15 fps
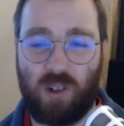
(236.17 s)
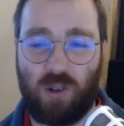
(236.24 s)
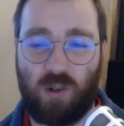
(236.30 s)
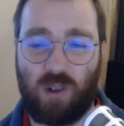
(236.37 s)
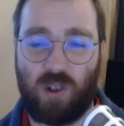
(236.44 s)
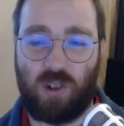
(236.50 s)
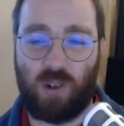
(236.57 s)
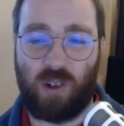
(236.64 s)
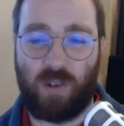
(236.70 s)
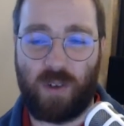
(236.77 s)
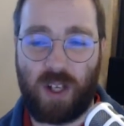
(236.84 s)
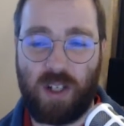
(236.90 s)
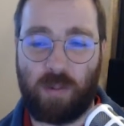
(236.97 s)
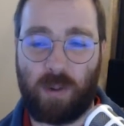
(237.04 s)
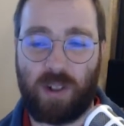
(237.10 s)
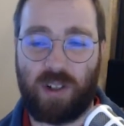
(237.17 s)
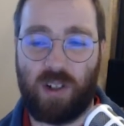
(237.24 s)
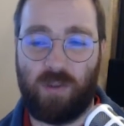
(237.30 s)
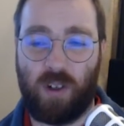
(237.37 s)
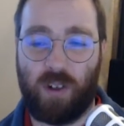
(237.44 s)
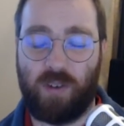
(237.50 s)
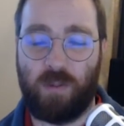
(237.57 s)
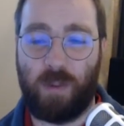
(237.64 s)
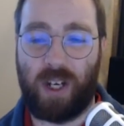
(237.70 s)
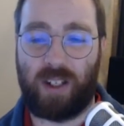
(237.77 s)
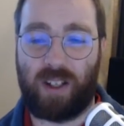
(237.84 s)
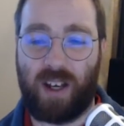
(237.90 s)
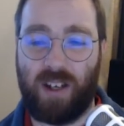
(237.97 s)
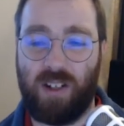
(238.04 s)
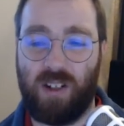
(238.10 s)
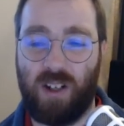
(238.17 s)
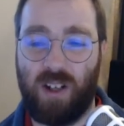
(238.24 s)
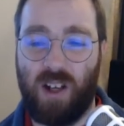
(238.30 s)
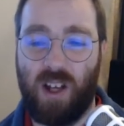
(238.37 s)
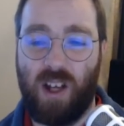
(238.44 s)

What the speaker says: is to sort of ease myself off the medication,